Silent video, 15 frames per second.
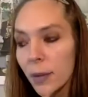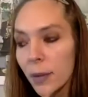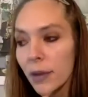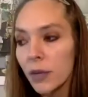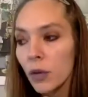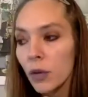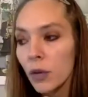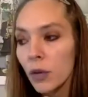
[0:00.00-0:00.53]

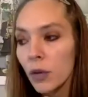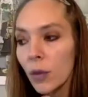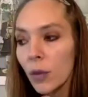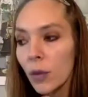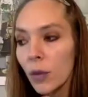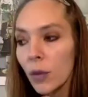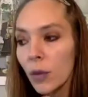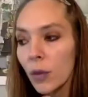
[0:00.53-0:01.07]
about
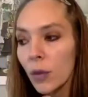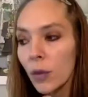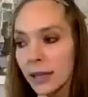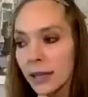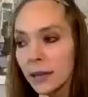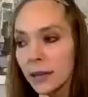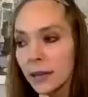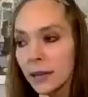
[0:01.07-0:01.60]

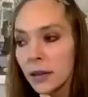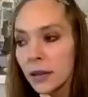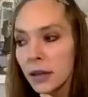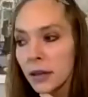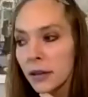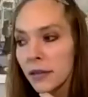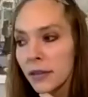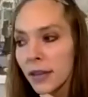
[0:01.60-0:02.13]
painting
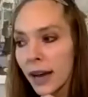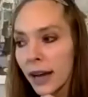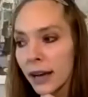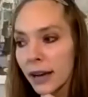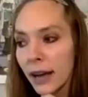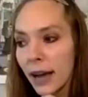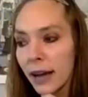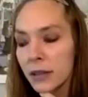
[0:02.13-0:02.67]
that
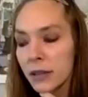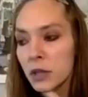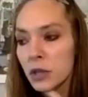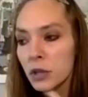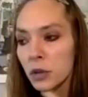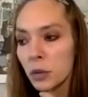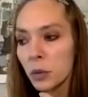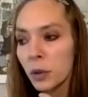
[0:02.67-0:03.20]
has to
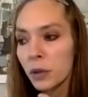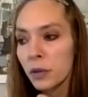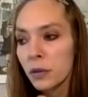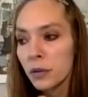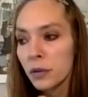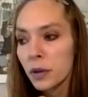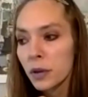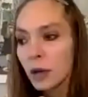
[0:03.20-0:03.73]
do with
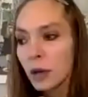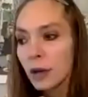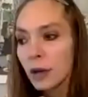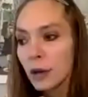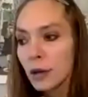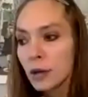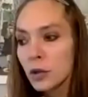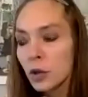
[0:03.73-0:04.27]

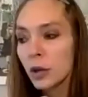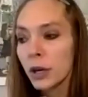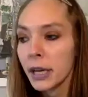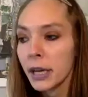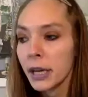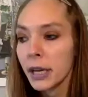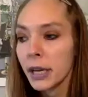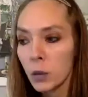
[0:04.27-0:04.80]
turning
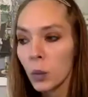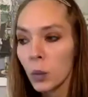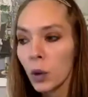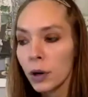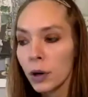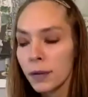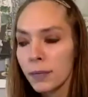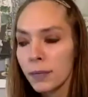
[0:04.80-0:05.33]
inward.
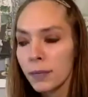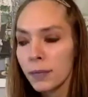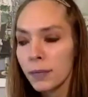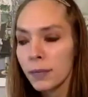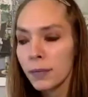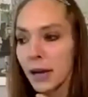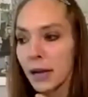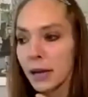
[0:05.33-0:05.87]

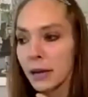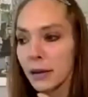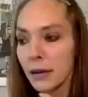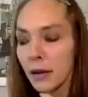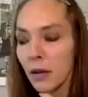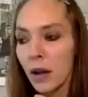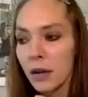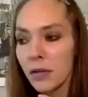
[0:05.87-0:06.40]
And a
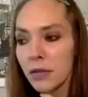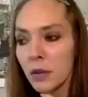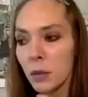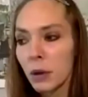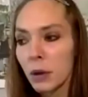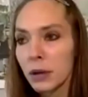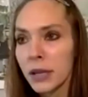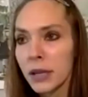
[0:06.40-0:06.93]
lot of the
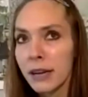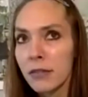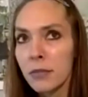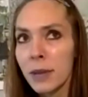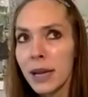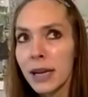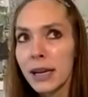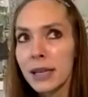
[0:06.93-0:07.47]
work that I've
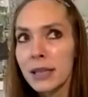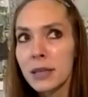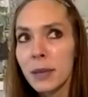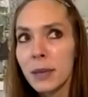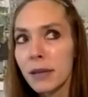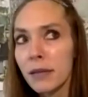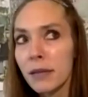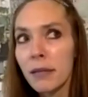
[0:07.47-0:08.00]
made has
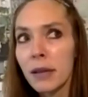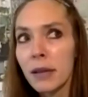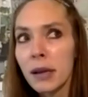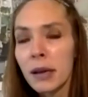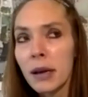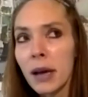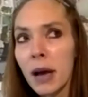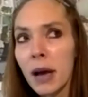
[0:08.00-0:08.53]
been
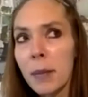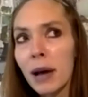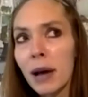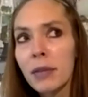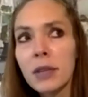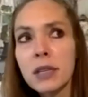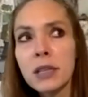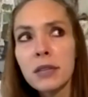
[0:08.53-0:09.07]

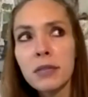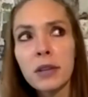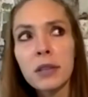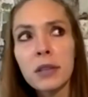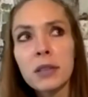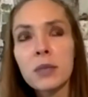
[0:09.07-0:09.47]
about the difference